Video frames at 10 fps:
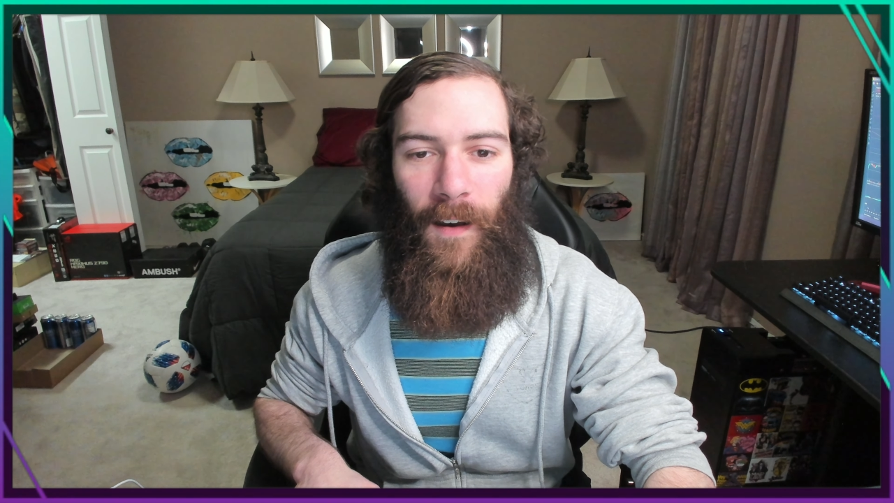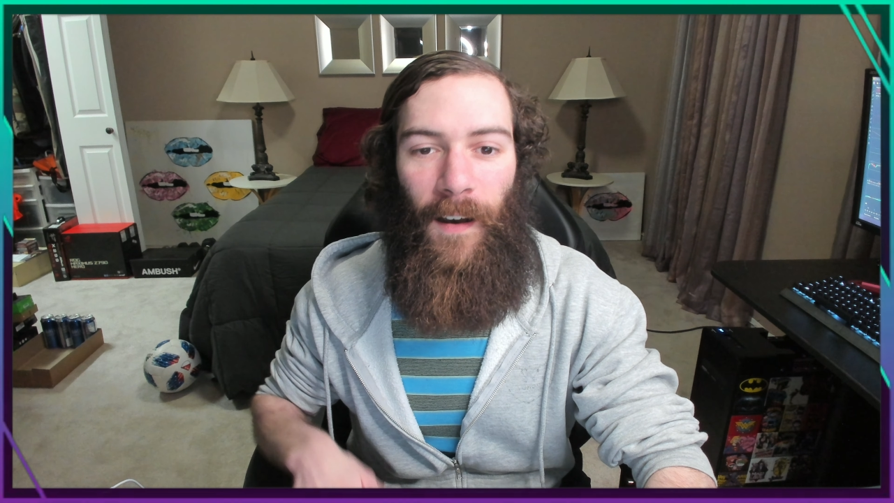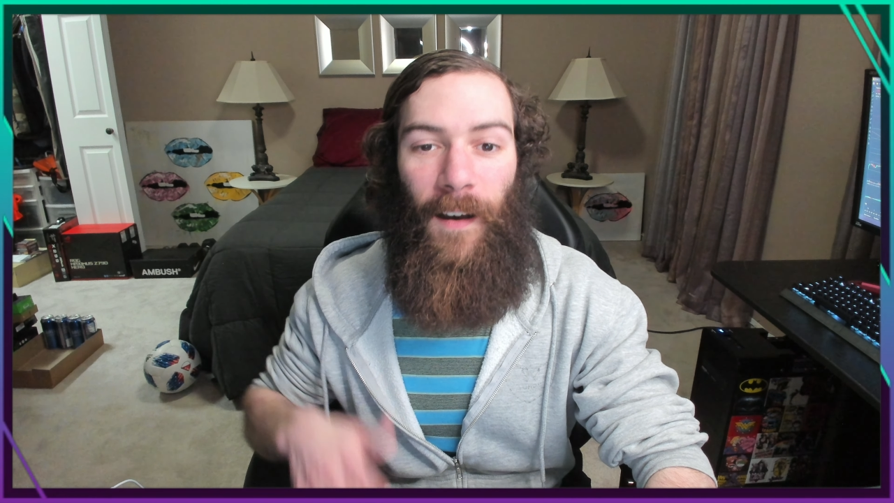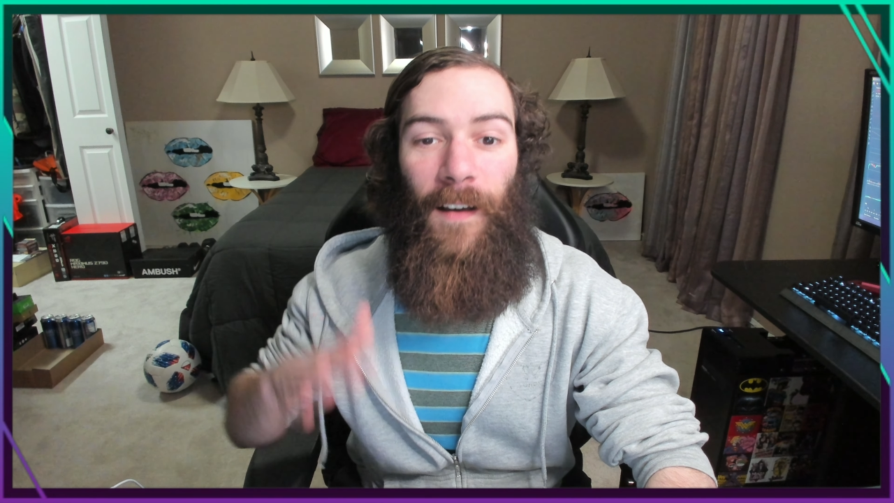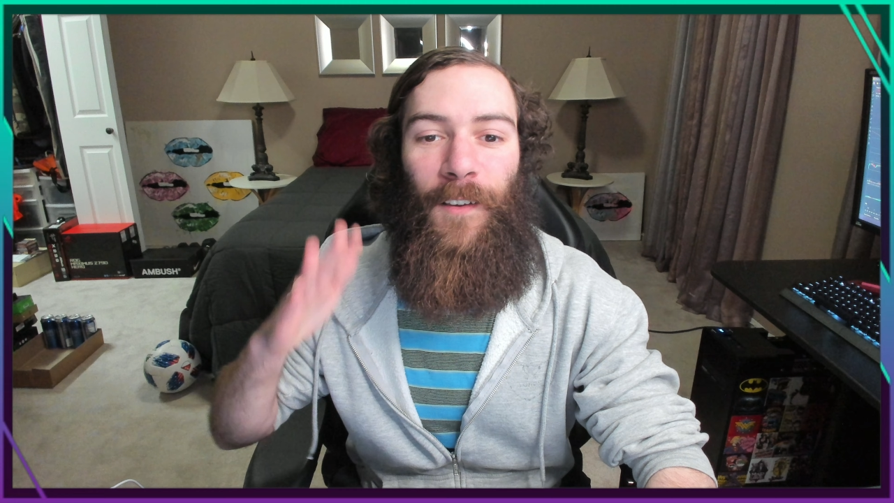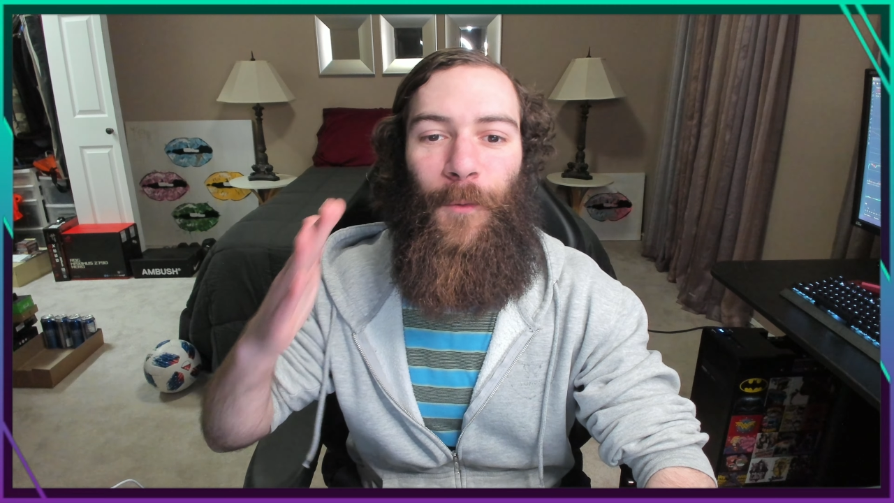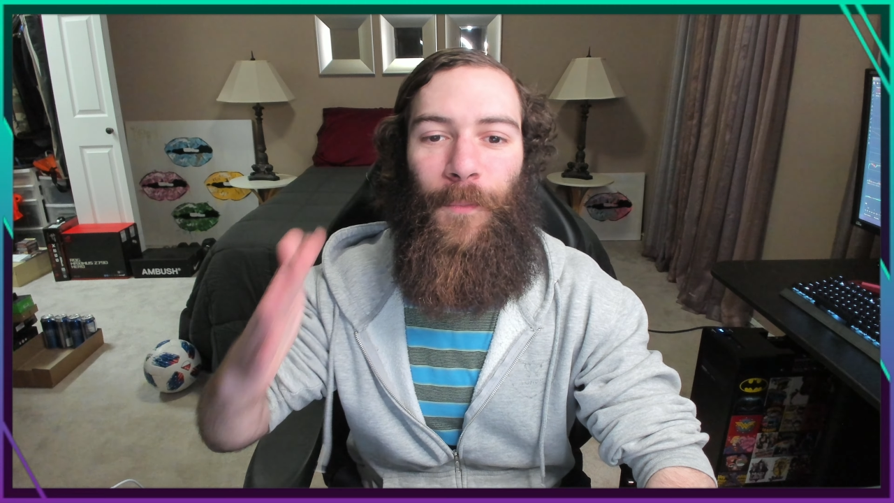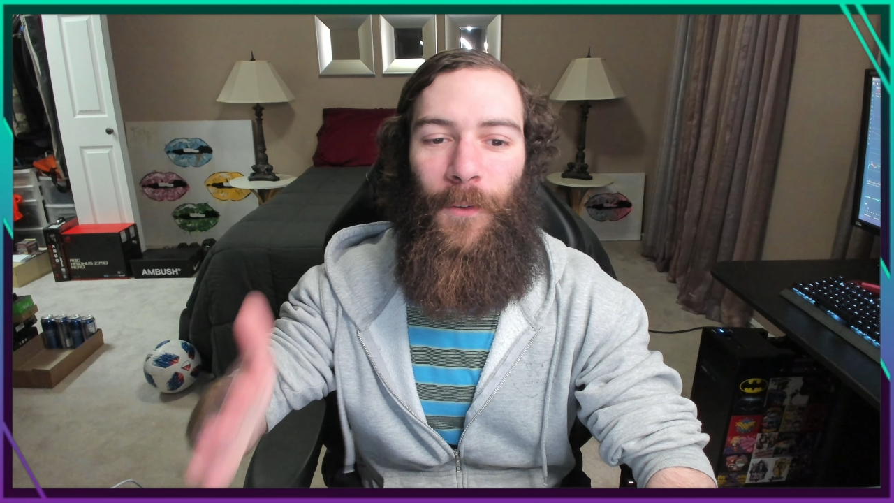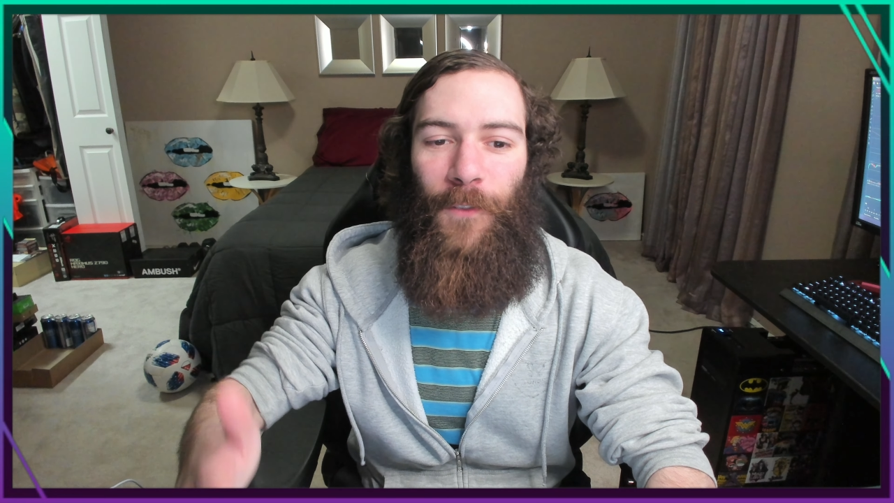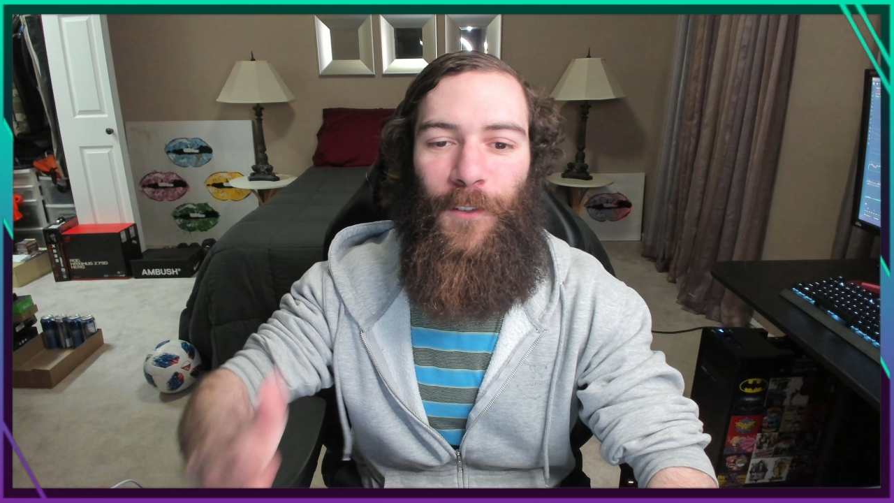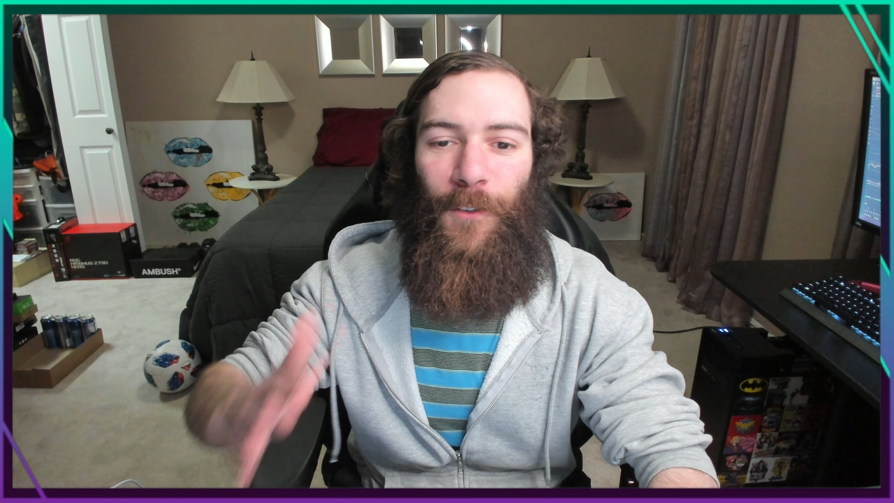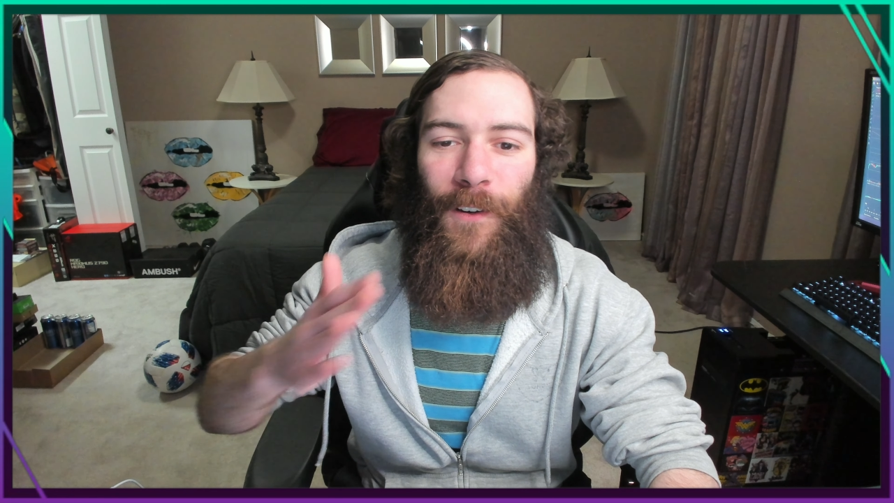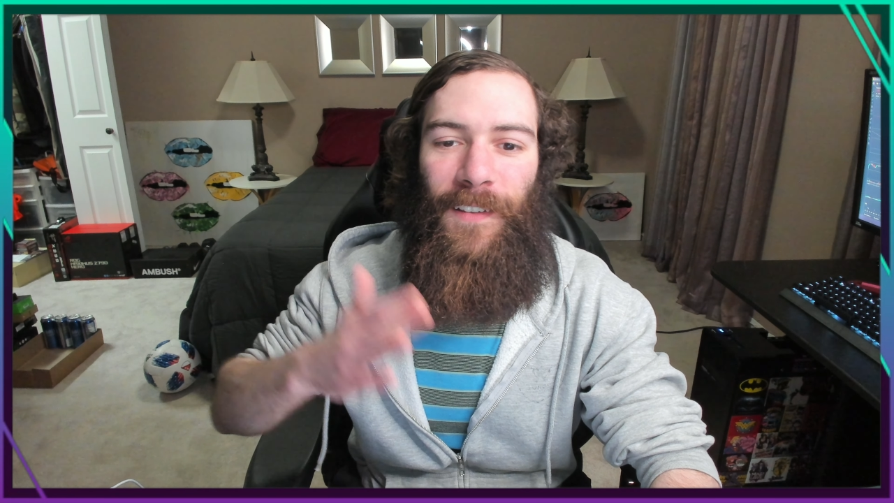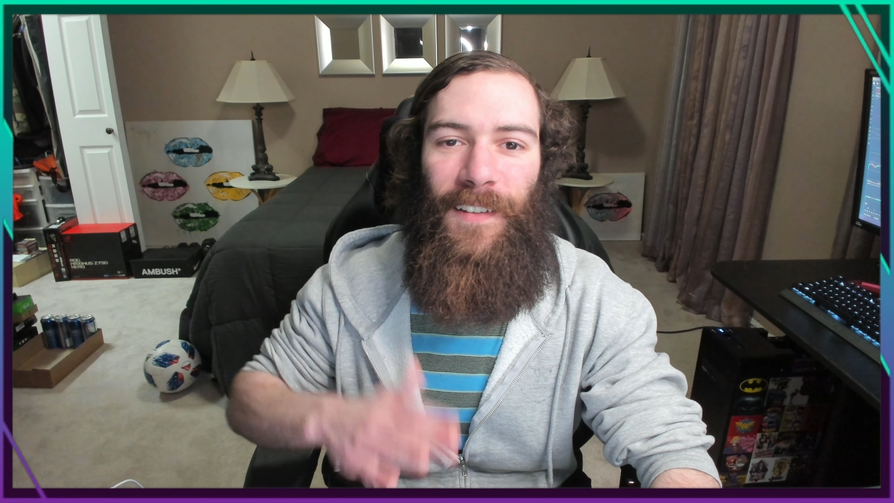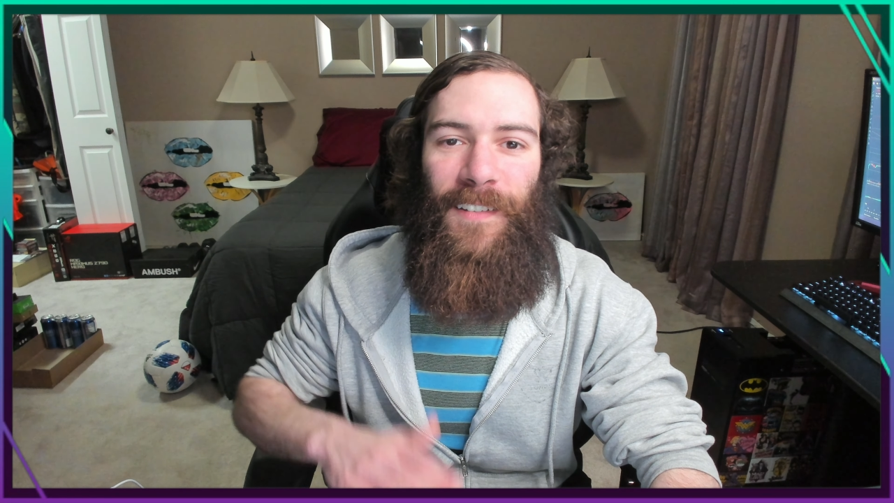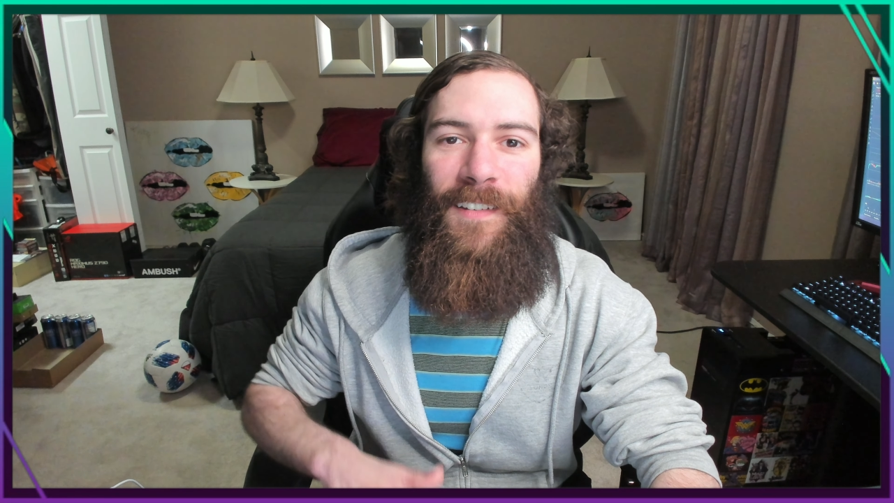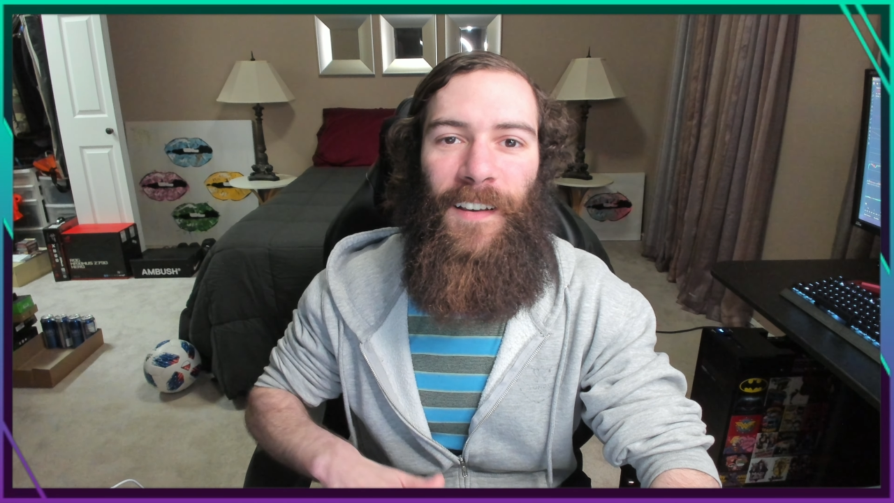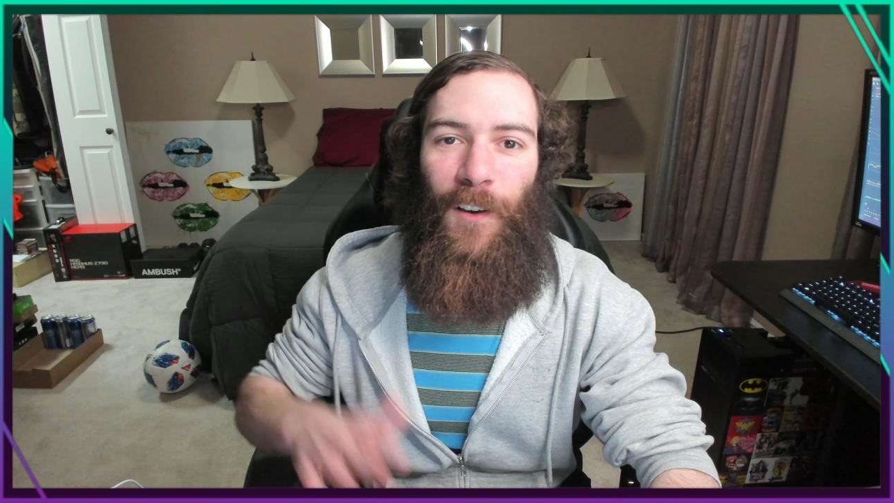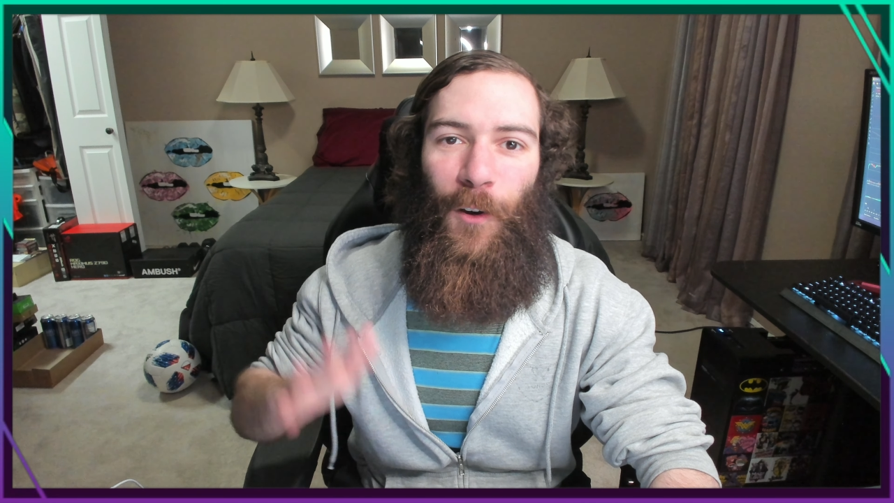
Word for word: I hope you've enjoyed this.